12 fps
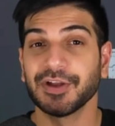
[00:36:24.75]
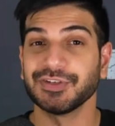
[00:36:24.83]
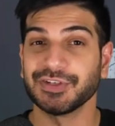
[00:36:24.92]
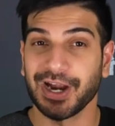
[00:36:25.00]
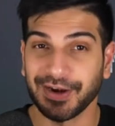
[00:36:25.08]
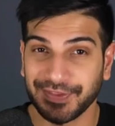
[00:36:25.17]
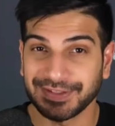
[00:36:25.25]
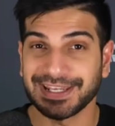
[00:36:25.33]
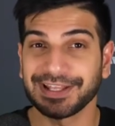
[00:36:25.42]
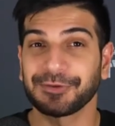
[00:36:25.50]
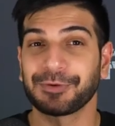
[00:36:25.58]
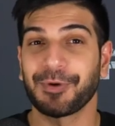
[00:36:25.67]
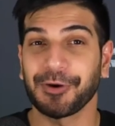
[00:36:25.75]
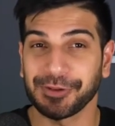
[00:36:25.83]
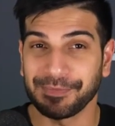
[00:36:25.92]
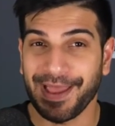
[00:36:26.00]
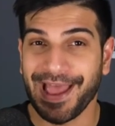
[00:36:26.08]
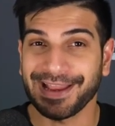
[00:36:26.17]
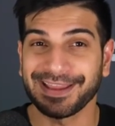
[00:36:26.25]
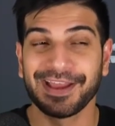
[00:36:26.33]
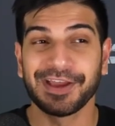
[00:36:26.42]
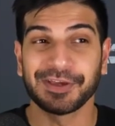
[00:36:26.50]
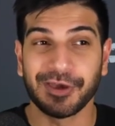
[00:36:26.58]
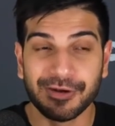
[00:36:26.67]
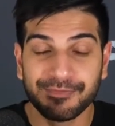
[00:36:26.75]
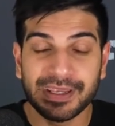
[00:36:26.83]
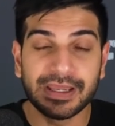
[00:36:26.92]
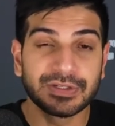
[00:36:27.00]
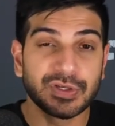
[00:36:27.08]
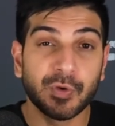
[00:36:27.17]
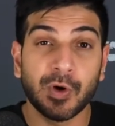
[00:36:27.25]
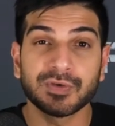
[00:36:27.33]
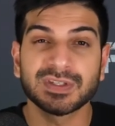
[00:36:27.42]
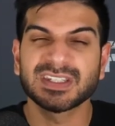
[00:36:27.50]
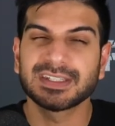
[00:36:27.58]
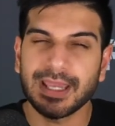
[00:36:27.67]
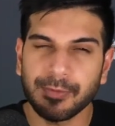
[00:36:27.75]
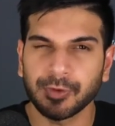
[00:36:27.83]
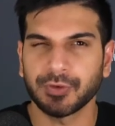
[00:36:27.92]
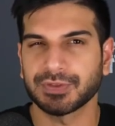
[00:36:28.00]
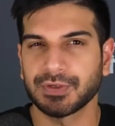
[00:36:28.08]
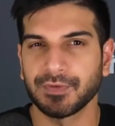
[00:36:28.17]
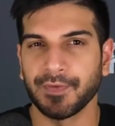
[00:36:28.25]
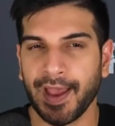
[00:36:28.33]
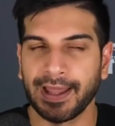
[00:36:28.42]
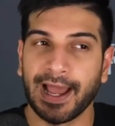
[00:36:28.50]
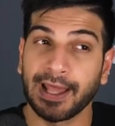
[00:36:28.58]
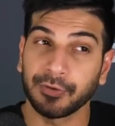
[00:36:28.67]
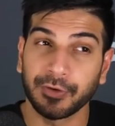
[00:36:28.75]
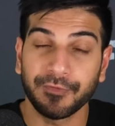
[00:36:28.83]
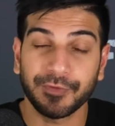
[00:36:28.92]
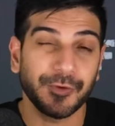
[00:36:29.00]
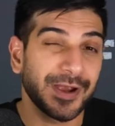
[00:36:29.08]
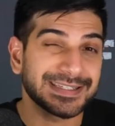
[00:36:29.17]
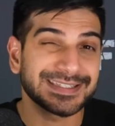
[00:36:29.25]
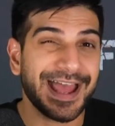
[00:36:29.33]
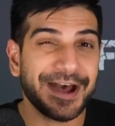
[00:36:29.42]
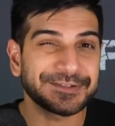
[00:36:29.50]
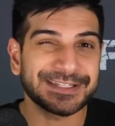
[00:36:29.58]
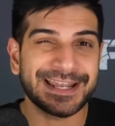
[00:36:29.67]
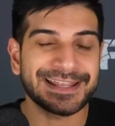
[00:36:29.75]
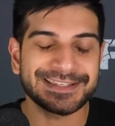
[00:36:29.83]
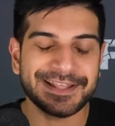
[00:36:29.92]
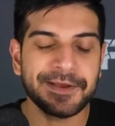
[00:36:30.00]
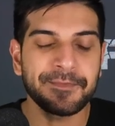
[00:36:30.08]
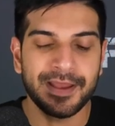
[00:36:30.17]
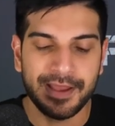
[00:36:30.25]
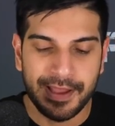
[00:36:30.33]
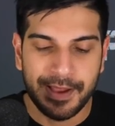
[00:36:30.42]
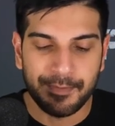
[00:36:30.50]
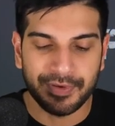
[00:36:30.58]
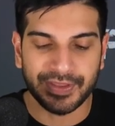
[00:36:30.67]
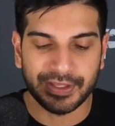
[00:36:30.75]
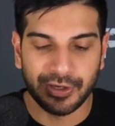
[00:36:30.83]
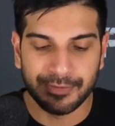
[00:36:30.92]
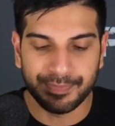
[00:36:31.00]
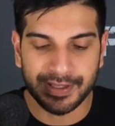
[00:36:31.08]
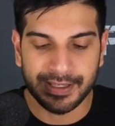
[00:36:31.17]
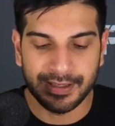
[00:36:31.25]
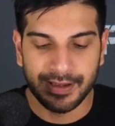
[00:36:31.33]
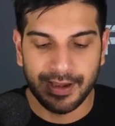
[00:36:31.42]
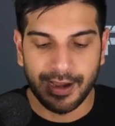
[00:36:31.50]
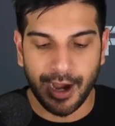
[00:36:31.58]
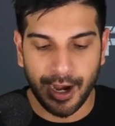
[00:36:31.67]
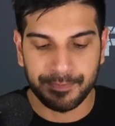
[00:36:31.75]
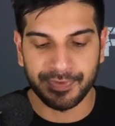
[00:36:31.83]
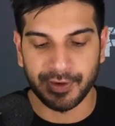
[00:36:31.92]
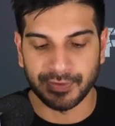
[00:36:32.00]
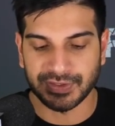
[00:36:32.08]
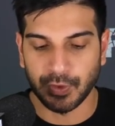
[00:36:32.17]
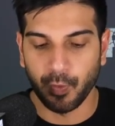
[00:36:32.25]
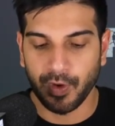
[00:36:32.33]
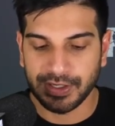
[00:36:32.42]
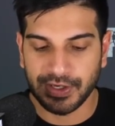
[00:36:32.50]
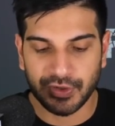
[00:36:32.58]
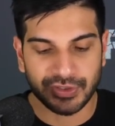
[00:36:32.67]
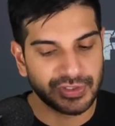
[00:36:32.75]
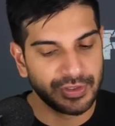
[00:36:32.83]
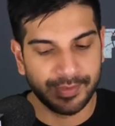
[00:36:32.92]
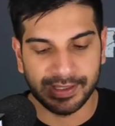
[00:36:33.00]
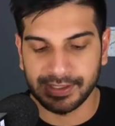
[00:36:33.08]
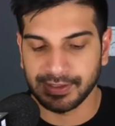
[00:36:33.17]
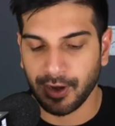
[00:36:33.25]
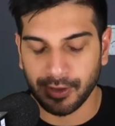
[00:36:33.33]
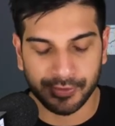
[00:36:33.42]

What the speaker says: Jonathan Taylor and Marlon Mack could be a duo similar to that. I don't know if they're as talented as them, but they could be up there. So 1 year, $2 million,